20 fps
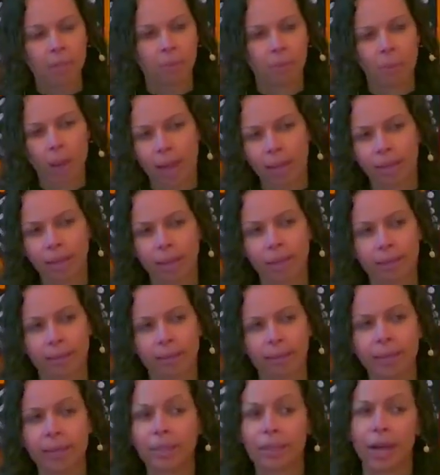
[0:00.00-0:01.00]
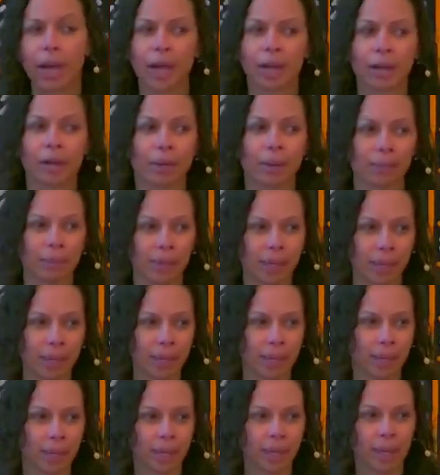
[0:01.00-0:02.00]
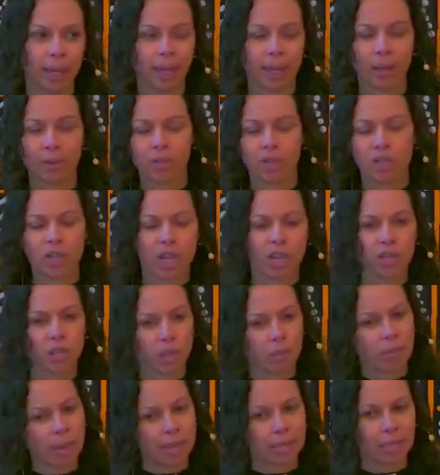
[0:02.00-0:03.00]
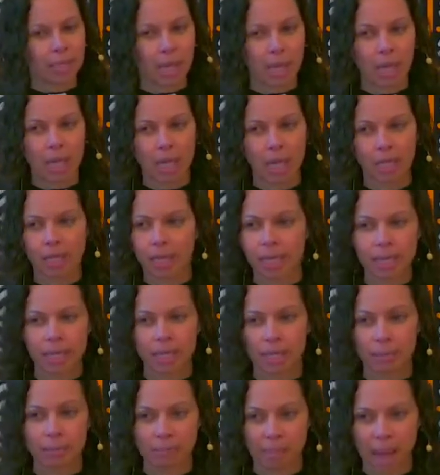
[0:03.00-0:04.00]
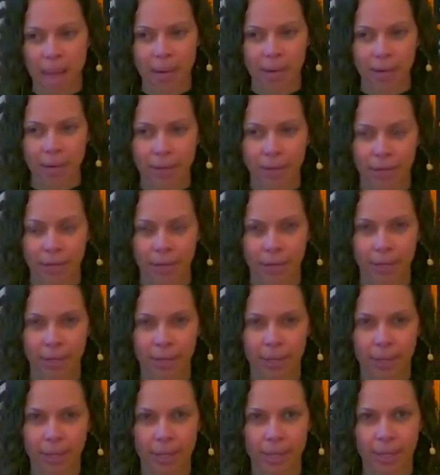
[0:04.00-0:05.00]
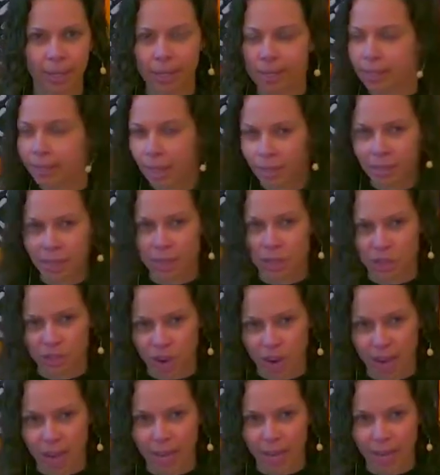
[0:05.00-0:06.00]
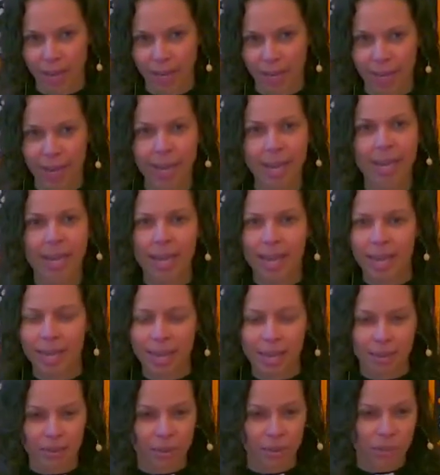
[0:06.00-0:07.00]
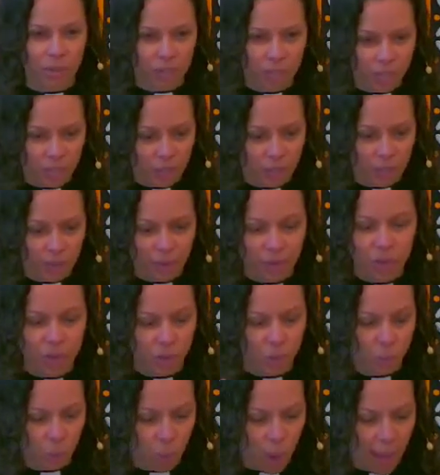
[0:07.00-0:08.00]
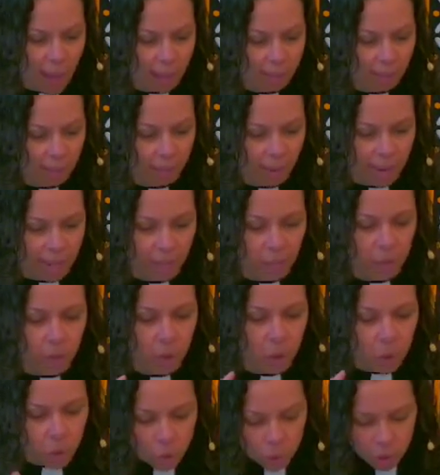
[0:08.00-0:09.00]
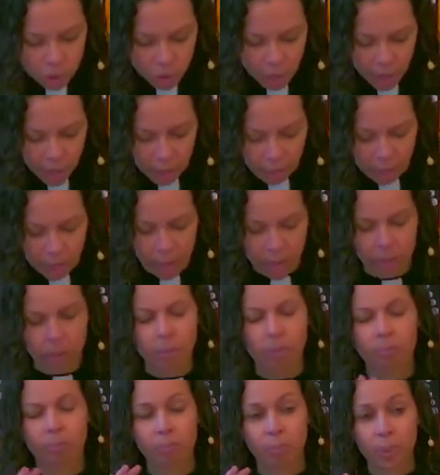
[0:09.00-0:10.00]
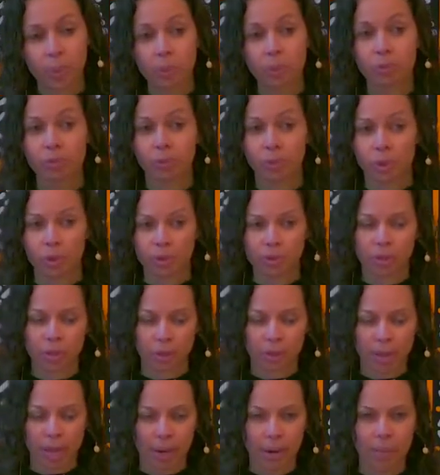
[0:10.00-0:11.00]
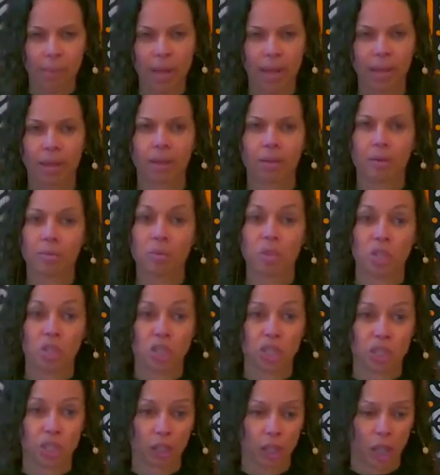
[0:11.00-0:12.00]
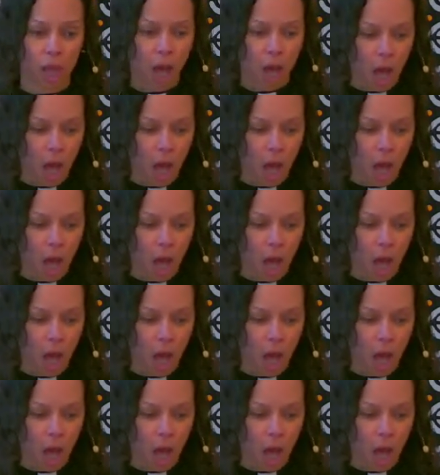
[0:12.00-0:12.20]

But I was wet like the entire week. Like I was changing my socks and it didn't matter because nothing dried. And it was just it was just wet, right? So the whole trip, beautiful, so glad I went, was a